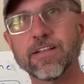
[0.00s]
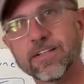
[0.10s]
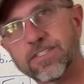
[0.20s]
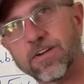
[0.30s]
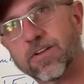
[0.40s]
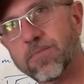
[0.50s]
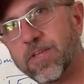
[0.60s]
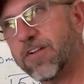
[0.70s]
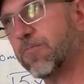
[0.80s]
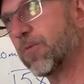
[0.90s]
So
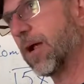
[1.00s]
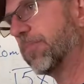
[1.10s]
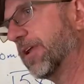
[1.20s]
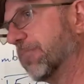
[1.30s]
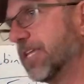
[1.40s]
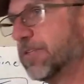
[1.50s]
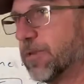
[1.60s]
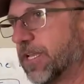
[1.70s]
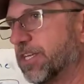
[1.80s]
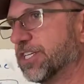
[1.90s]
commutative property means we
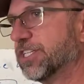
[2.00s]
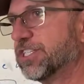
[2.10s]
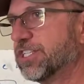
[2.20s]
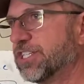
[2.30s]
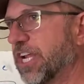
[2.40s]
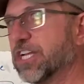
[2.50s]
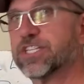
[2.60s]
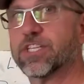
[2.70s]
can just change the